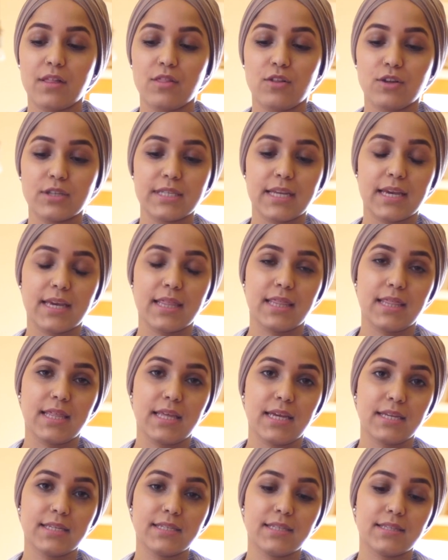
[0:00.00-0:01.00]
that looks like
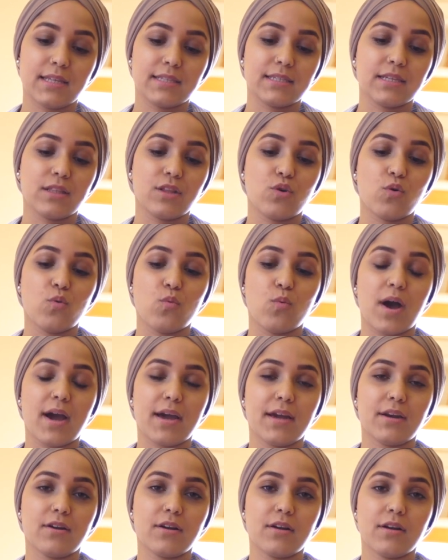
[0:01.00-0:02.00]
this, that's a little
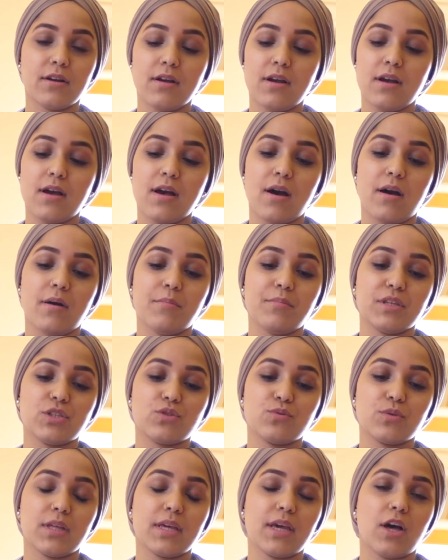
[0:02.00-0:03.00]
wider,
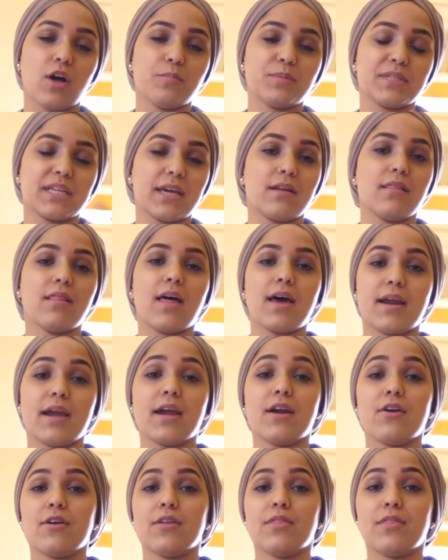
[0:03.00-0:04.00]
this really helps get a lot of
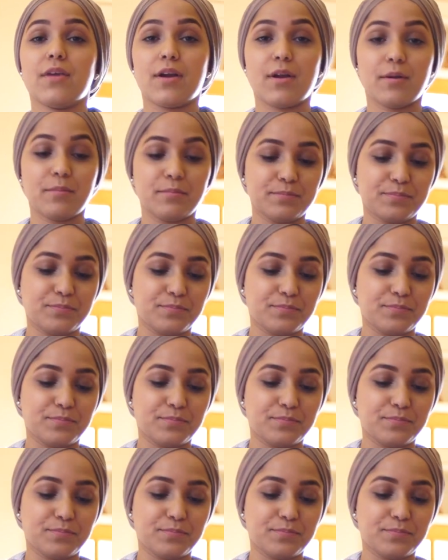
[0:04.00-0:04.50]
air in there.